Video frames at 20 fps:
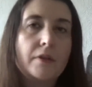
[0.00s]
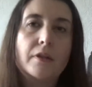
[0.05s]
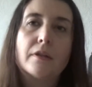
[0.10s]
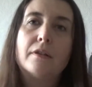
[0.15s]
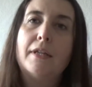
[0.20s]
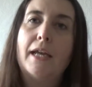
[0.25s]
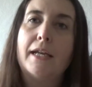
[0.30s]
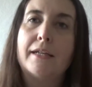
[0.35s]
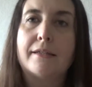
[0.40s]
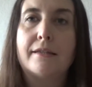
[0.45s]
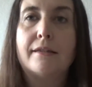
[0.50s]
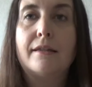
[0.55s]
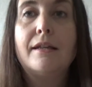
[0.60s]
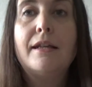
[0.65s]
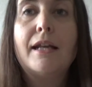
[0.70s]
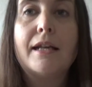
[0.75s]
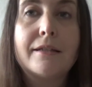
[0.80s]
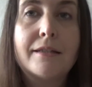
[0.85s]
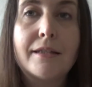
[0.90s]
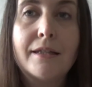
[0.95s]
The
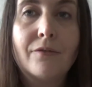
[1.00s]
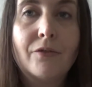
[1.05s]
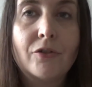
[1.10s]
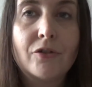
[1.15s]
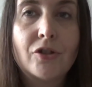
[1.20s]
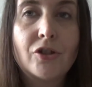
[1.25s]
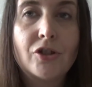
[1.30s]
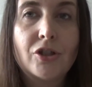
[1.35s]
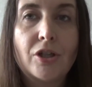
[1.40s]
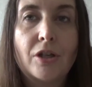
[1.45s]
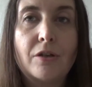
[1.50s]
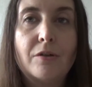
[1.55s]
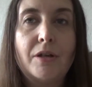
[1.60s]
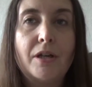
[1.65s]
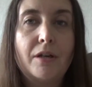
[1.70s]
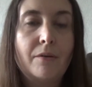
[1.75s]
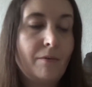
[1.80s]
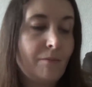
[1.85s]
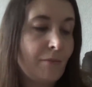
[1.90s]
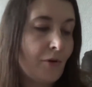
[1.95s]
next thing I've got to show
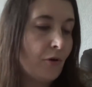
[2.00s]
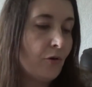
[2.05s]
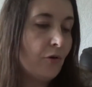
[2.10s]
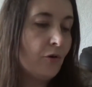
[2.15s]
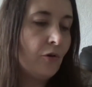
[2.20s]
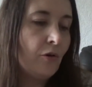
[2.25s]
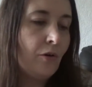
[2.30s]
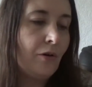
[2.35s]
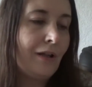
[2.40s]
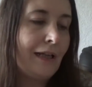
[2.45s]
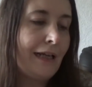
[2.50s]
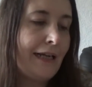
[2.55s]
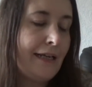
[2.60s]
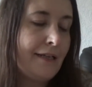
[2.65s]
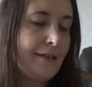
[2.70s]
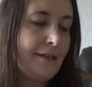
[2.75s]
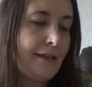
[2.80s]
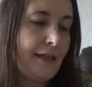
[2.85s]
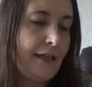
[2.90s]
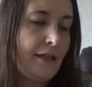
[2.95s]
you in my haul
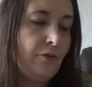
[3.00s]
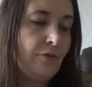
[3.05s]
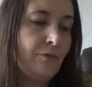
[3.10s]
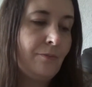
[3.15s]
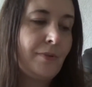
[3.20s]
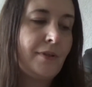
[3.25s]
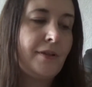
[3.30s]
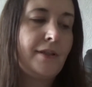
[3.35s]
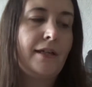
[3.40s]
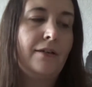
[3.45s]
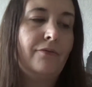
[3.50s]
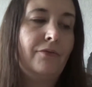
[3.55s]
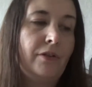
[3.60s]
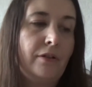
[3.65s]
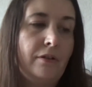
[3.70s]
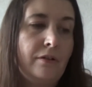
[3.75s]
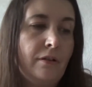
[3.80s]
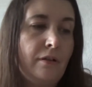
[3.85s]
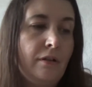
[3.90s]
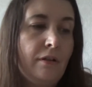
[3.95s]
is the number
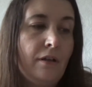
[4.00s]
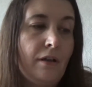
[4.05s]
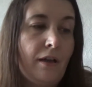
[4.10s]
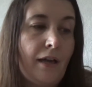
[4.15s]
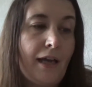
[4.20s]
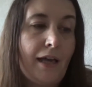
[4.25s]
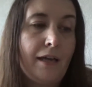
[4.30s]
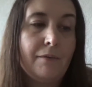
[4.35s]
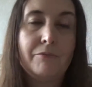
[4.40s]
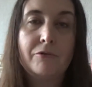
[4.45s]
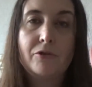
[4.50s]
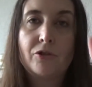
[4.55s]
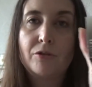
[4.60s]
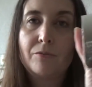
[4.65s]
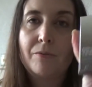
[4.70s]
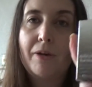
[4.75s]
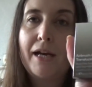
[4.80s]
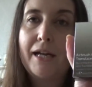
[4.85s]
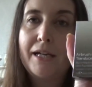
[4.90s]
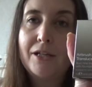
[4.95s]
7 Airbrush
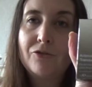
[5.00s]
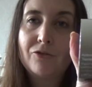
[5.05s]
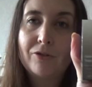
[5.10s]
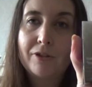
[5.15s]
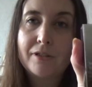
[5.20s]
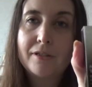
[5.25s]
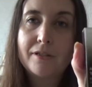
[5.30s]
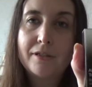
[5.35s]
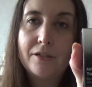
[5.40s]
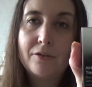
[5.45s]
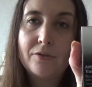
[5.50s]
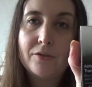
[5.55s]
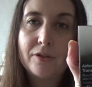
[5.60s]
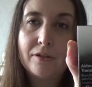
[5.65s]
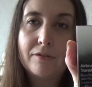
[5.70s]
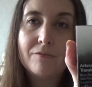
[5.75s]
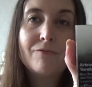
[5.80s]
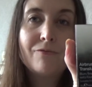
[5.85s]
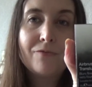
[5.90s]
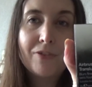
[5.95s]
Away
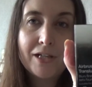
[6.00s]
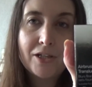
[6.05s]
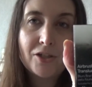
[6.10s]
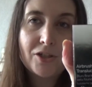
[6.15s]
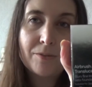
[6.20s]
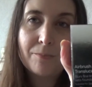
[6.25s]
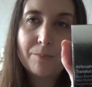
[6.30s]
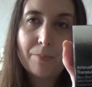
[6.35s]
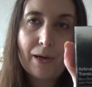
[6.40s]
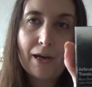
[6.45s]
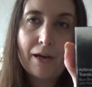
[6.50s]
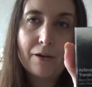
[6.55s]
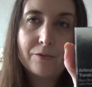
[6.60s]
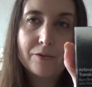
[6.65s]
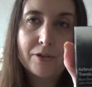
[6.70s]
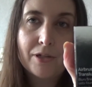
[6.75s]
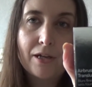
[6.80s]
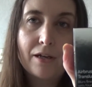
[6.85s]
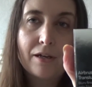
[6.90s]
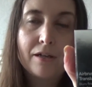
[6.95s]
Translucent Finishing
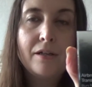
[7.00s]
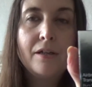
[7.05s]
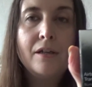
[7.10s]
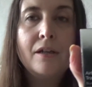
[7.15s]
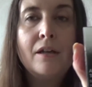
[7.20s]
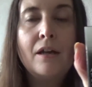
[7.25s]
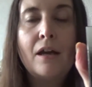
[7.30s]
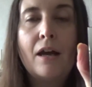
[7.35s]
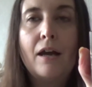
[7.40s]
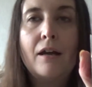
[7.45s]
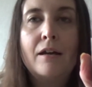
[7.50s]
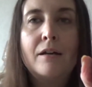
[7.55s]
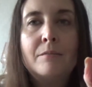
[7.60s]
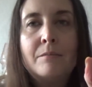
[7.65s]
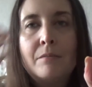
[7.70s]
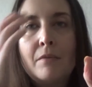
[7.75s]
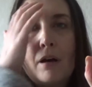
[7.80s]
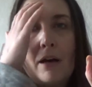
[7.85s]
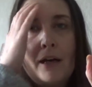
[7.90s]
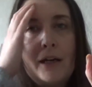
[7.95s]
Powder.
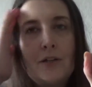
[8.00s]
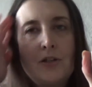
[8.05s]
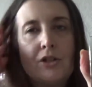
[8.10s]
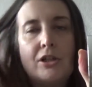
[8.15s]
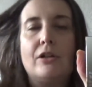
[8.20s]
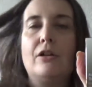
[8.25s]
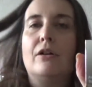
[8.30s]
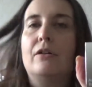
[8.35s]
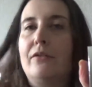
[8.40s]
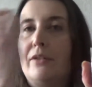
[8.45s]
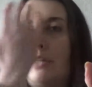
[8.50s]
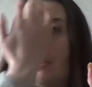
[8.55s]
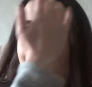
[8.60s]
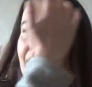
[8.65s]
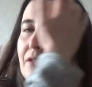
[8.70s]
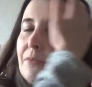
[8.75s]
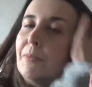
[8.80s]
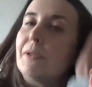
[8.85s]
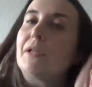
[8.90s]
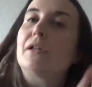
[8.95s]
I actually got
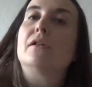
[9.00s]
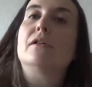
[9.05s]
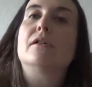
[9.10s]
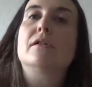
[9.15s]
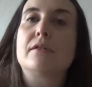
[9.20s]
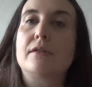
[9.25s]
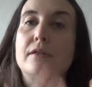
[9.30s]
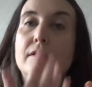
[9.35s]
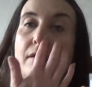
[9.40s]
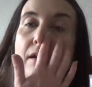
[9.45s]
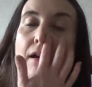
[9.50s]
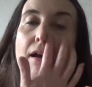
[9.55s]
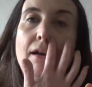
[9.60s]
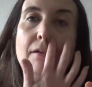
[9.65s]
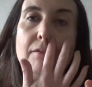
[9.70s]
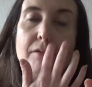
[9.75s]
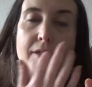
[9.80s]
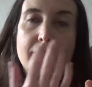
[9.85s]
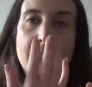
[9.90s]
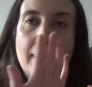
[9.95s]
this because I
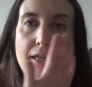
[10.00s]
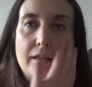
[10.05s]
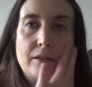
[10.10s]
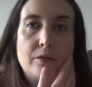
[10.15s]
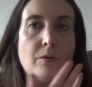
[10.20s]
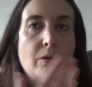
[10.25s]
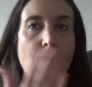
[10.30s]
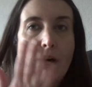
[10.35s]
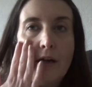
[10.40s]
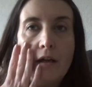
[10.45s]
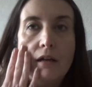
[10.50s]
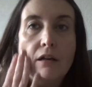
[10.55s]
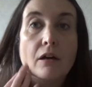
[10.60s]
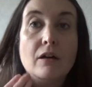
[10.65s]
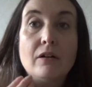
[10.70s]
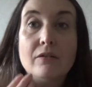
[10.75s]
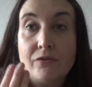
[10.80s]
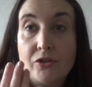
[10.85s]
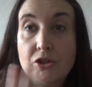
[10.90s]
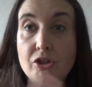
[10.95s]
was getting quite a
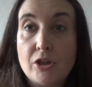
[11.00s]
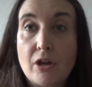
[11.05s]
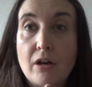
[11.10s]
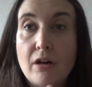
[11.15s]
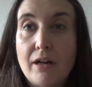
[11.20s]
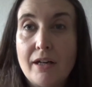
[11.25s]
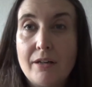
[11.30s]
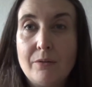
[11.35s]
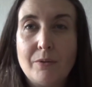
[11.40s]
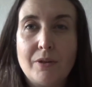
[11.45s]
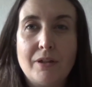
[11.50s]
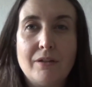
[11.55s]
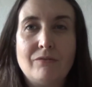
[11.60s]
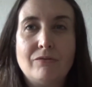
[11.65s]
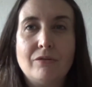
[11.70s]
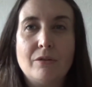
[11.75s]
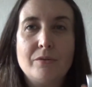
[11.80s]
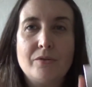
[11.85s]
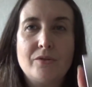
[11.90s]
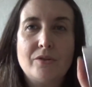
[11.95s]
lot of shine
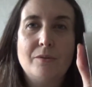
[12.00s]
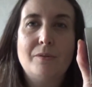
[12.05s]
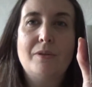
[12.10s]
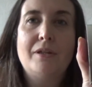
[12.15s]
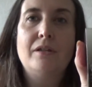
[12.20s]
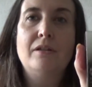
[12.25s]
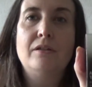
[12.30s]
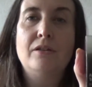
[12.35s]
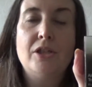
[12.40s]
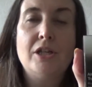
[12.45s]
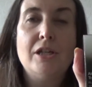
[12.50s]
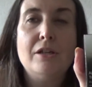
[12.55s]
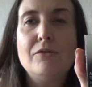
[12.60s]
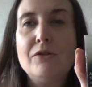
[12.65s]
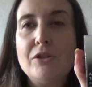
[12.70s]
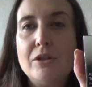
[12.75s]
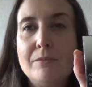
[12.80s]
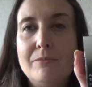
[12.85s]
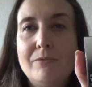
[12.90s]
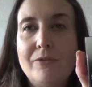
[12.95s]
whenever I was doing
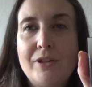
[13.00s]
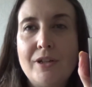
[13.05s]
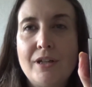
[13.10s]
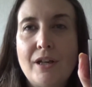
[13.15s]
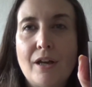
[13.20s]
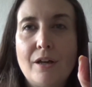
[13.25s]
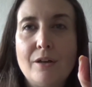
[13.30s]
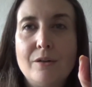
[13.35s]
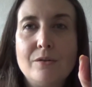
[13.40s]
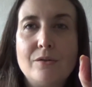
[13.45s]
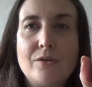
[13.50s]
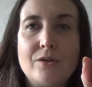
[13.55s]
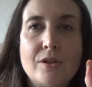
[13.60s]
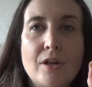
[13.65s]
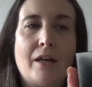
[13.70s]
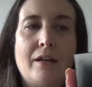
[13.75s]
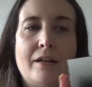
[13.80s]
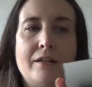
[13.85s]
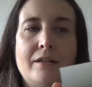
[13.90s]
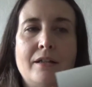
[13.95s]
YouTube videos,
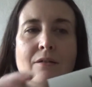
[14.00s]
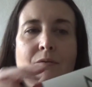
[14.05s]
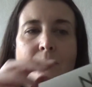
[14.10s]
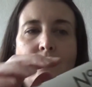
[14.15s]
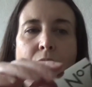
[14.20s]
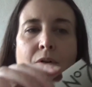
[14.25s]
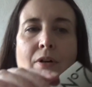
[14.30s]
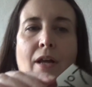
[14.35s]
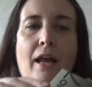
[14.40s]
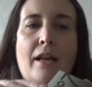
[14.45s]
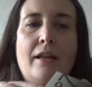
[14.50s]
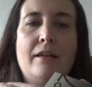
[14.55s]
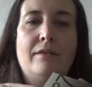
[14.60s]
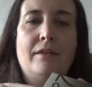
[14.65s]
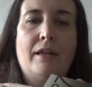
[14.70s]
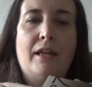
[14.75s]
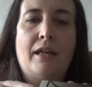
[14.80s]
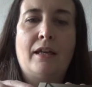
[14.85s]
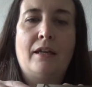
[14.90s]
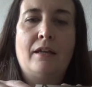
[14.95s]
and I didn't want
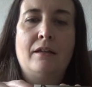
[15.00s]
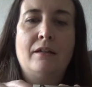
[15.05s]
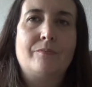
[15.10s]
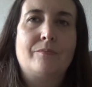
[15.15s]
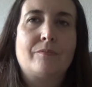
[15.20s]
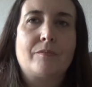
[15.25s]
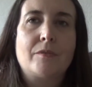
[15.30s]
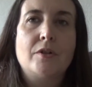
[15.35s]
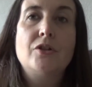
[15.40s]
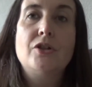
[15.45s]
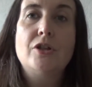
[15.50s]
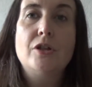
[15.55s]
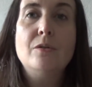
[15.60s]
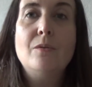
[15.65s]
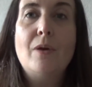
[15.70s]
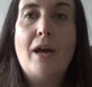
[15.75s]
anything too